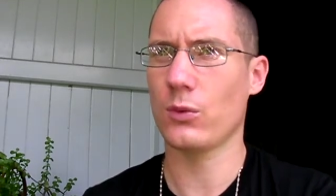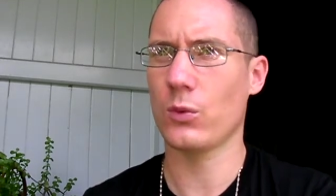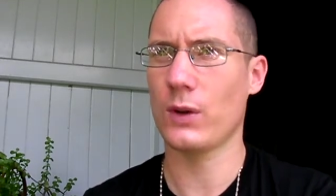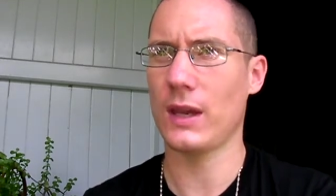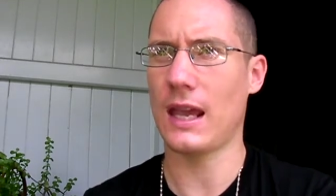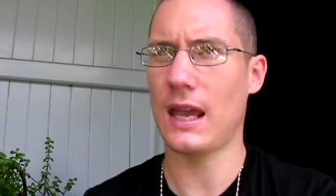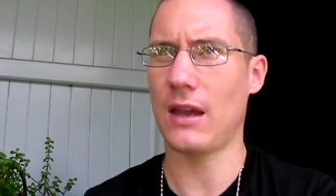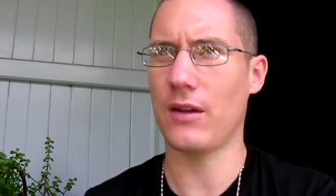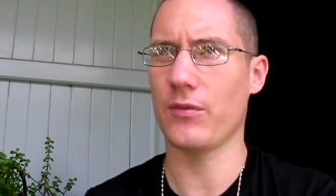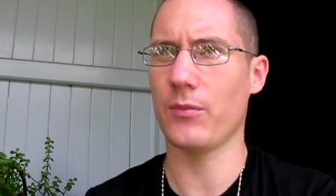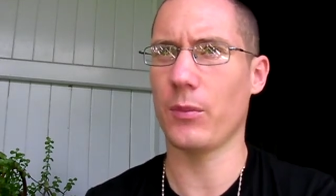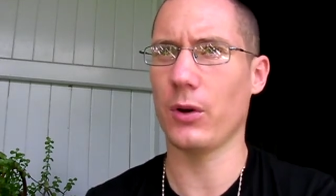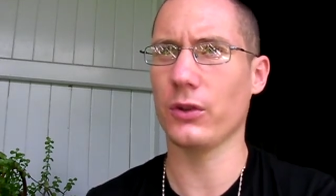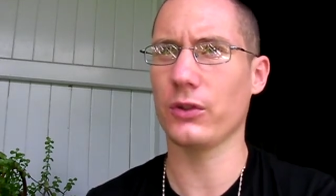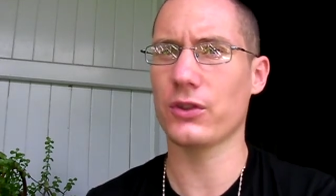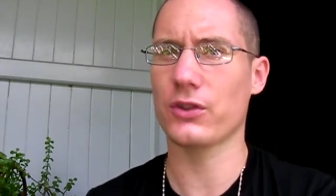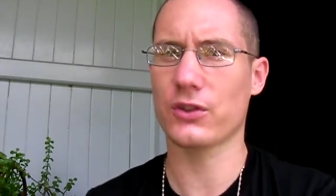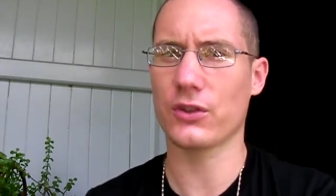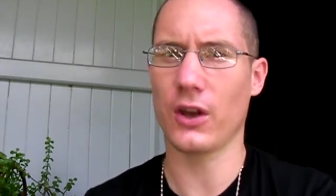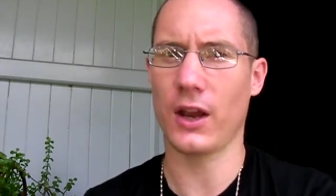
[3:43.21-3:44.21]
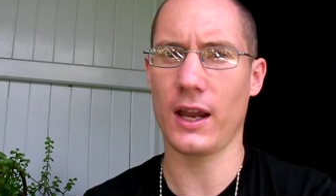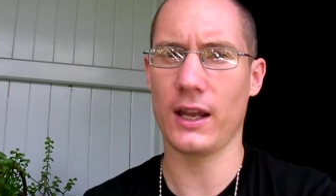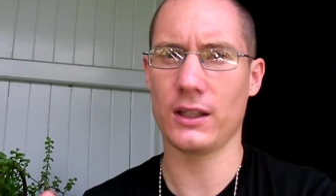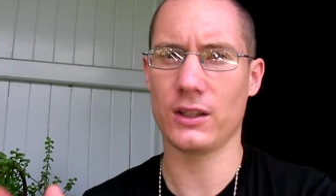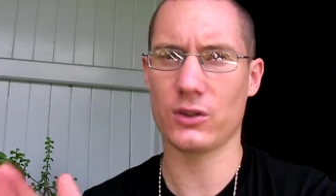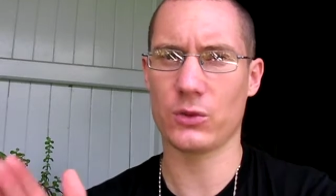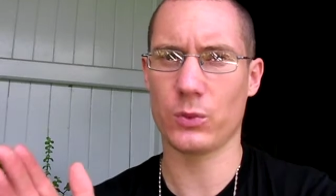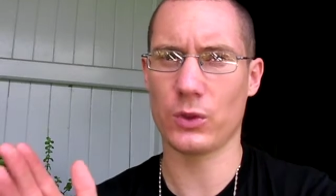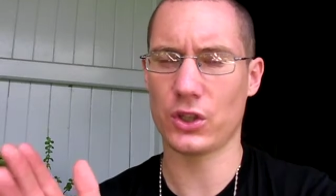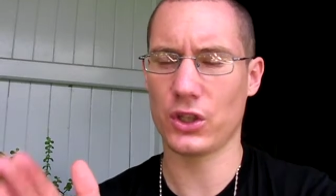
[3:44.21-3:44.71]
we have modern
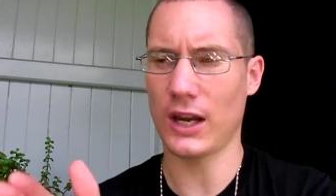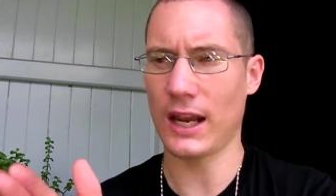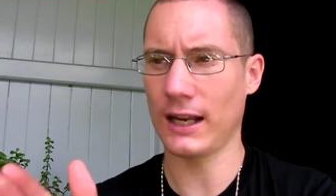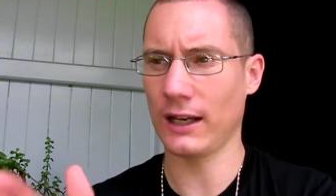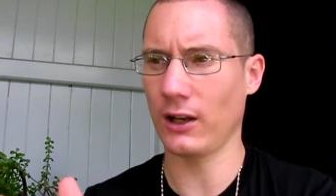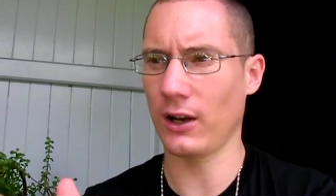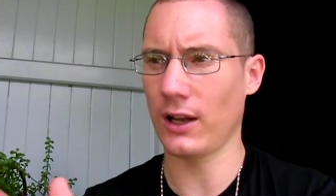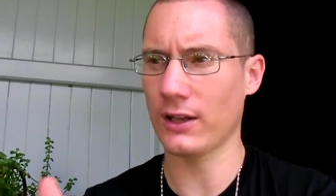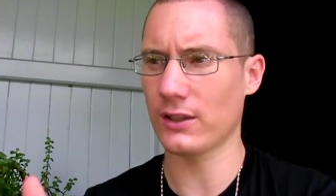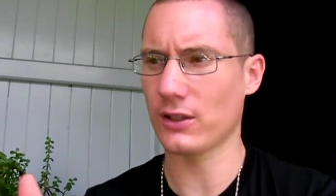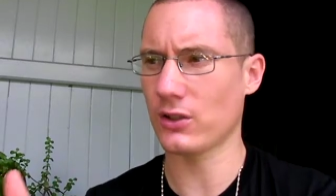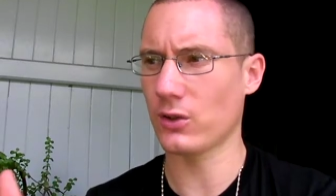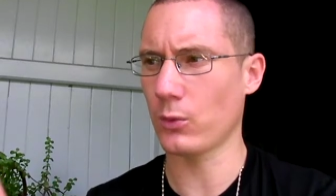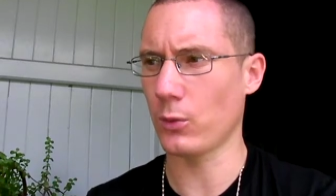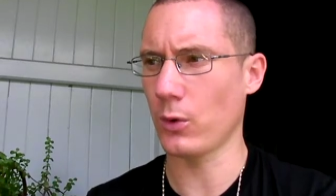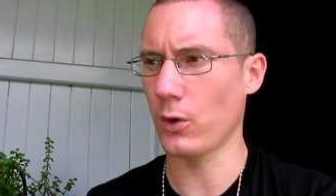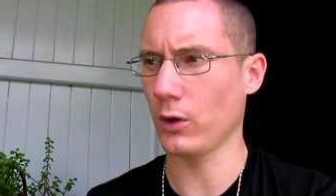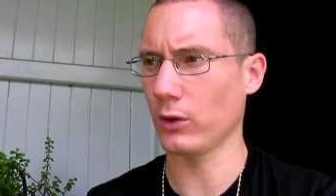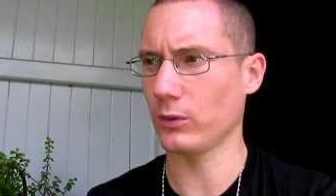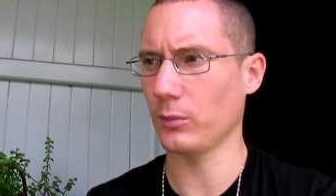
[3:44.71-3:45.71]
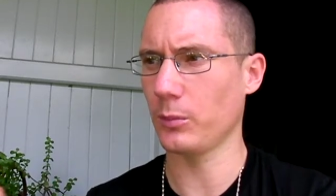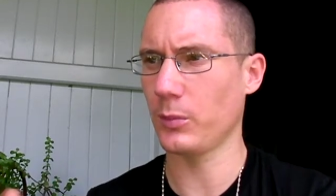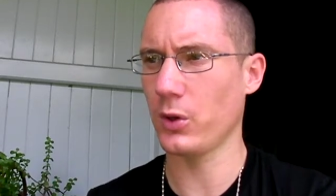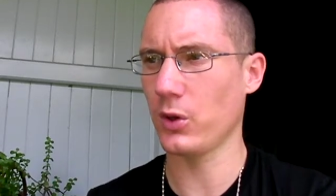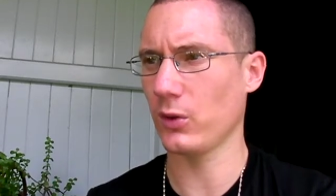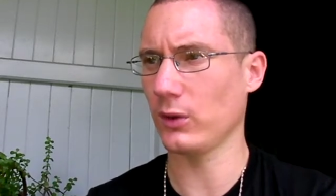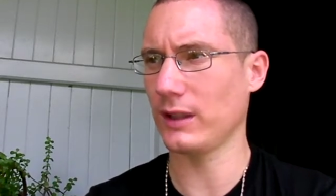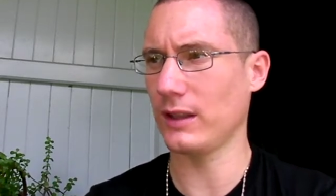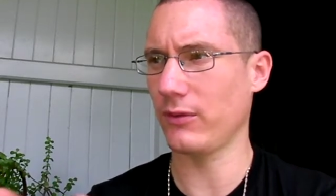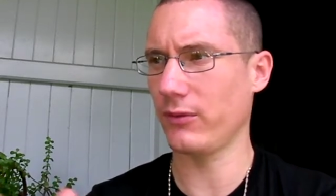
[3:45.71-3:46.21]
science which analyzes the world in
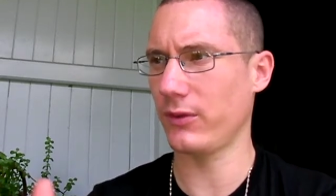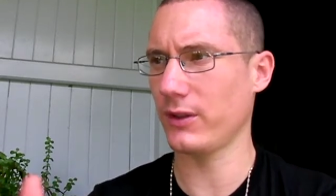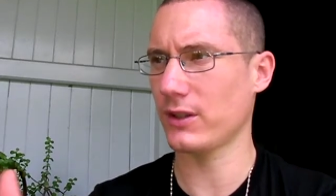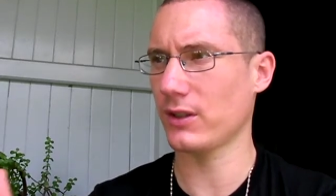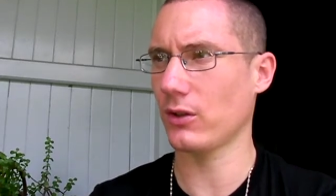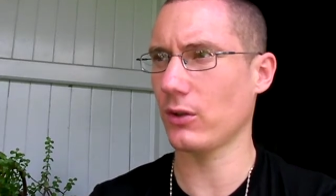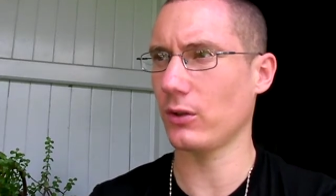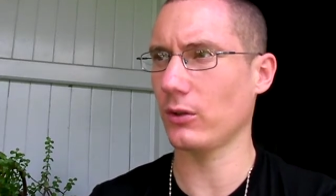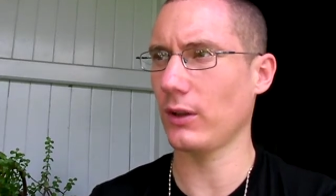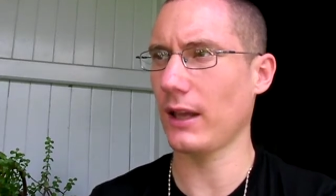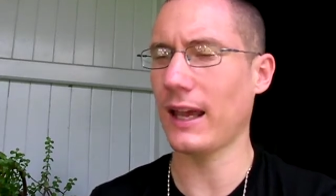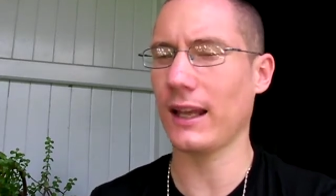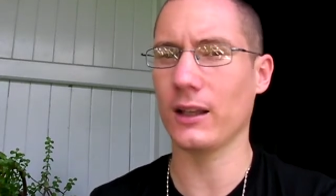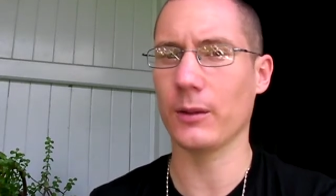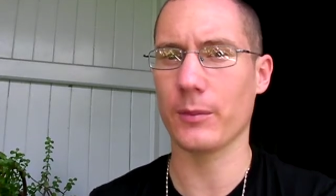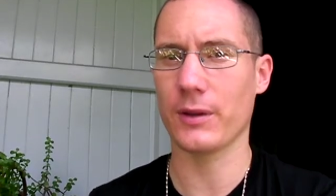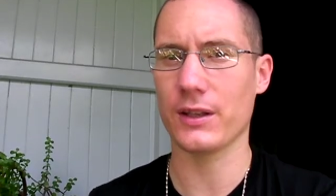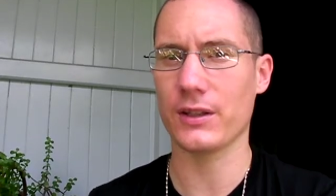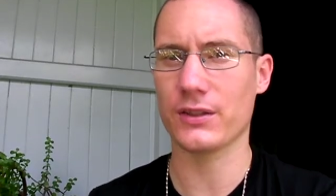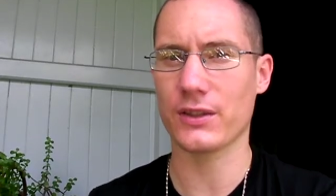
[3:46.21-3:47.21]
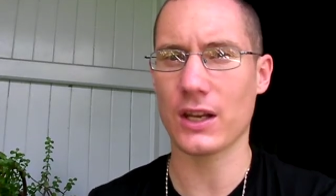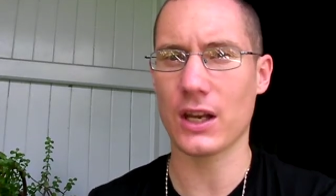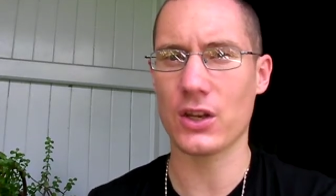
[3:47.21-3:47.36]
purely physical elements,